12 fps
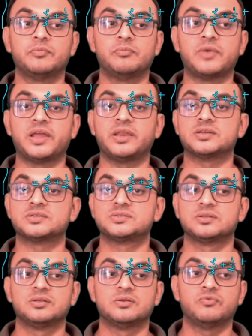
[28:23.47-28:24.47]

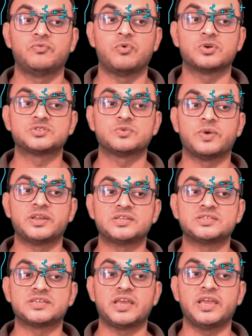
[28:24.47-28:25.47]
minus 4 square
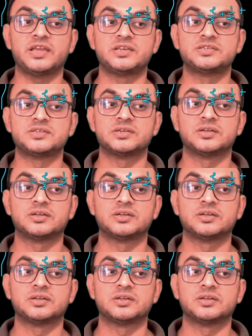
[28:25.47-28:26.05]
is 8